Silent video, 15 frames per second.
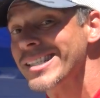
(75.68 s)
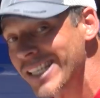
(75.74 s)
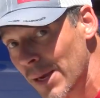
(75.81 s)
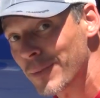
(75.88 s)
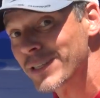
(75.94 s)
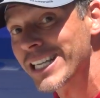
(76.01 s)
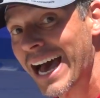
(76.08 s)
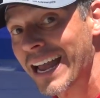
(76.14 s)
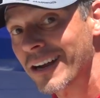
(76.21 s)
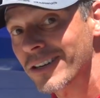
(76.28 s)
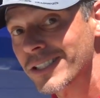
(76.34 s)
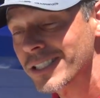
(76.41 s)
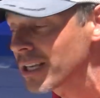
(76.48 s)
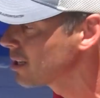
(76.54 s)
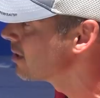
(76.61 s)
summer
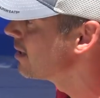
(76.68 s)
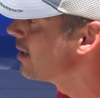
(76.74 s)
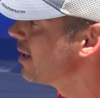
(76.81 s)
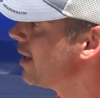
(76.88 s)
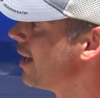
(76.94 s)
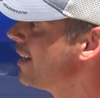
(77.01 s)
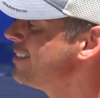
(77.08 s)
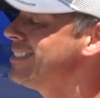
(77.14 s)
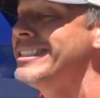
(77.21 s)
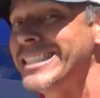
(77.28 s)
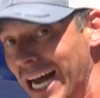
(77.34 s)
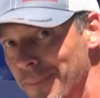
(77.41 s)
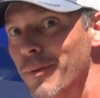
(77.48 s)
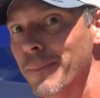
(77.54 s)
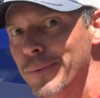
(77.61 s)
tires.
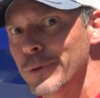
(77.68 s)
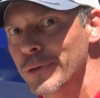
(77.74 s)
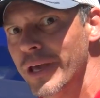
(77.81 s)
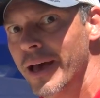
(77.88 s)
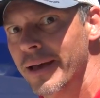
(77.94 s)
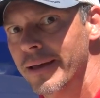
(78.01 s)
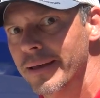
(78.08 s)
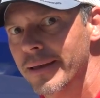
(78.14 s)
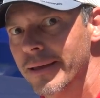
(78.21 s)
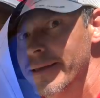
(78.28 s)
Double booyah.